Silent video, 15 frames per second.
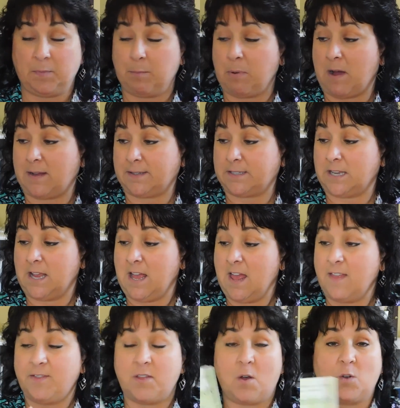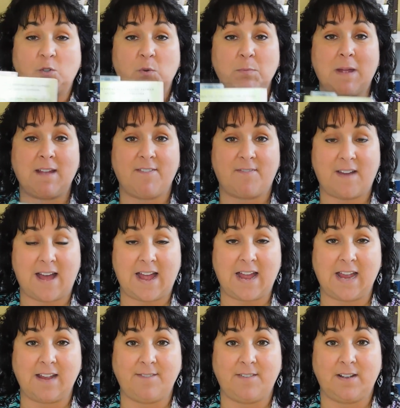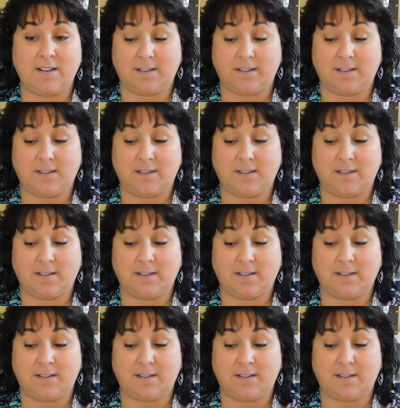But, those were my five